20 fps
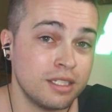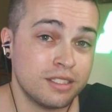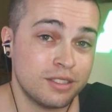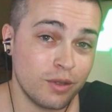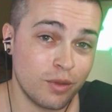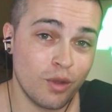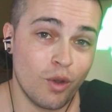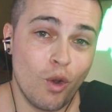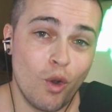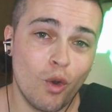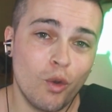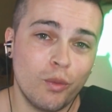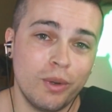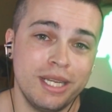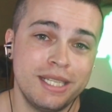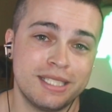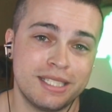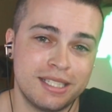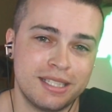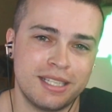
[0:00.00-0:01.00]
So the whole
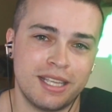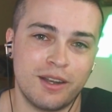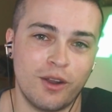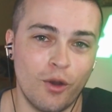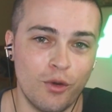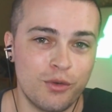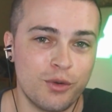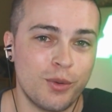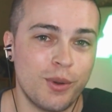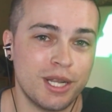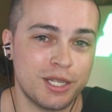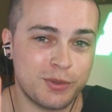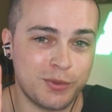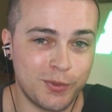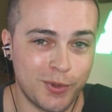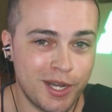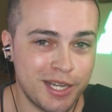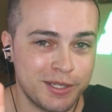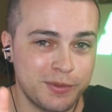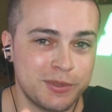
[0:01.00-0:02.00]
reason that Overwatch
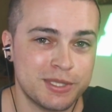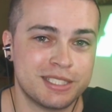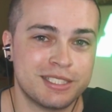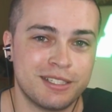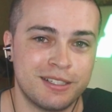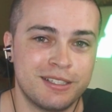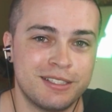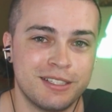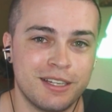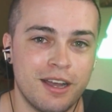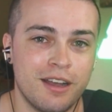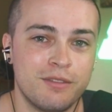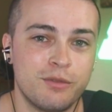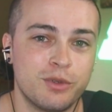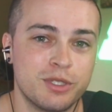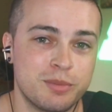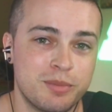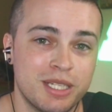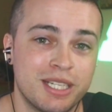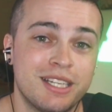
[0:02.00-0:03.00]
1 was turned off
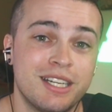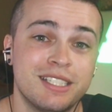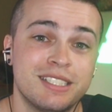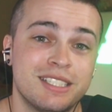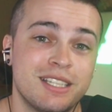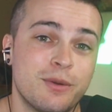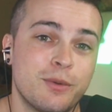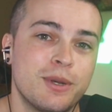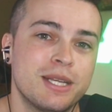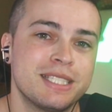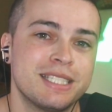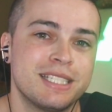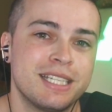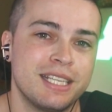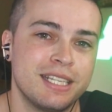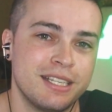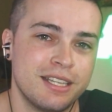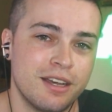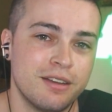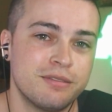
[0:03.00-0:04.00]
was because there wasn't
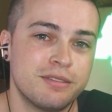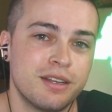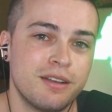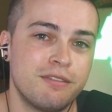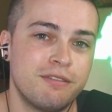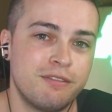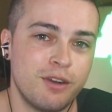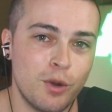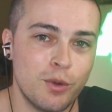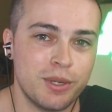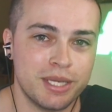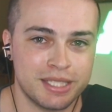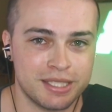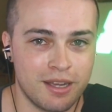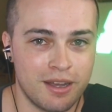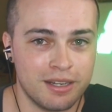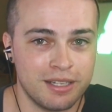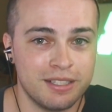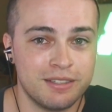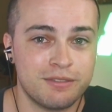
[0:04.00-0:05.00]
enough focus
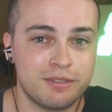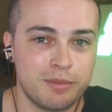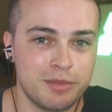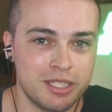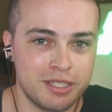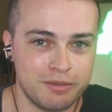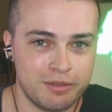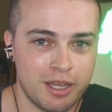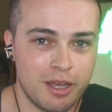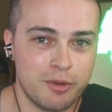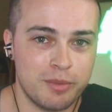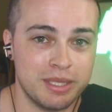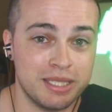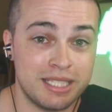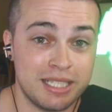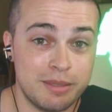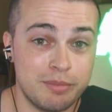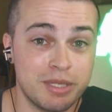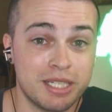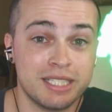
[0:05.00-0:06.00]
on it from the development
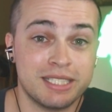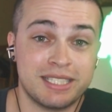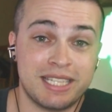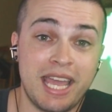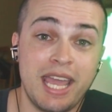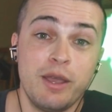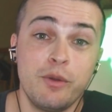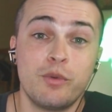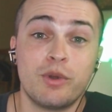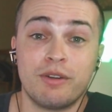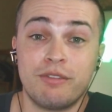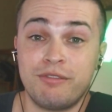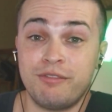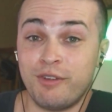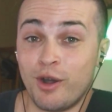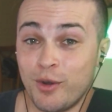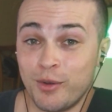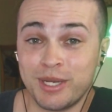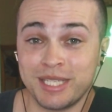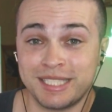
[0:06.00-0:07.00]
team because they were
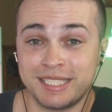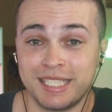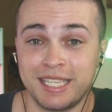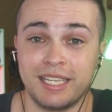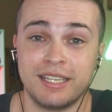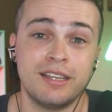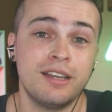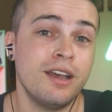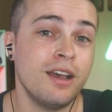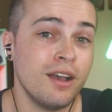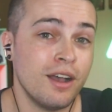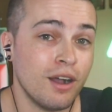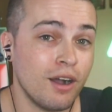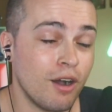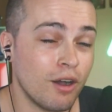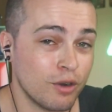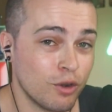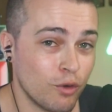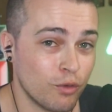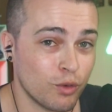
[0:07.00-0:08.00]
focusing
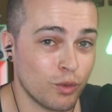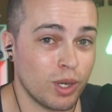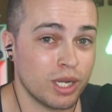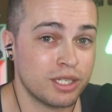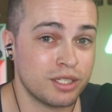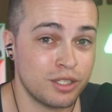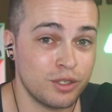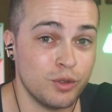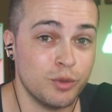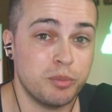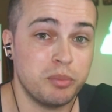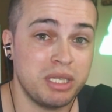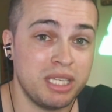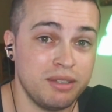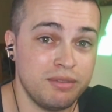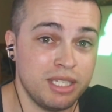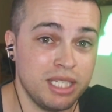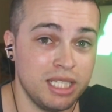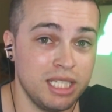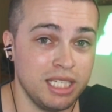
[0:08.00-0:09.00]
on Overwatch 2
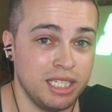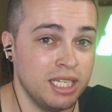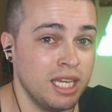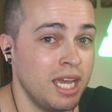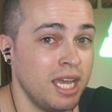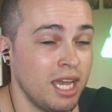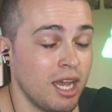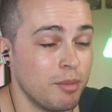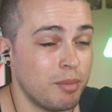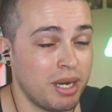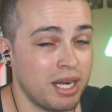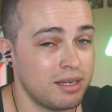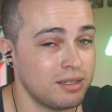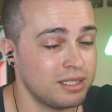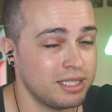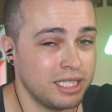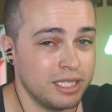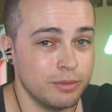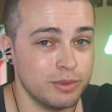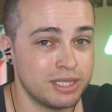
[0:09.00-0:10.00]
PvE.
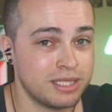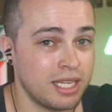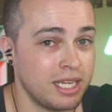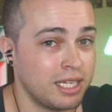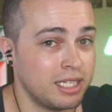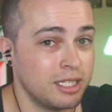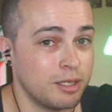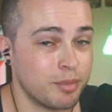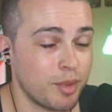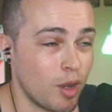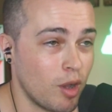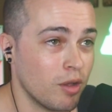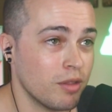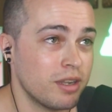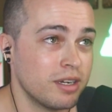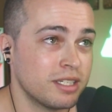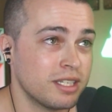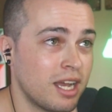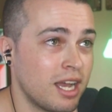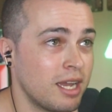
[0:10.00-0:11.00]
Apparently it was taking up all
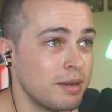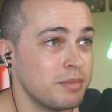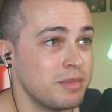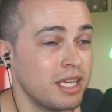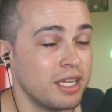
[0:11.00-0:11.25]
their time.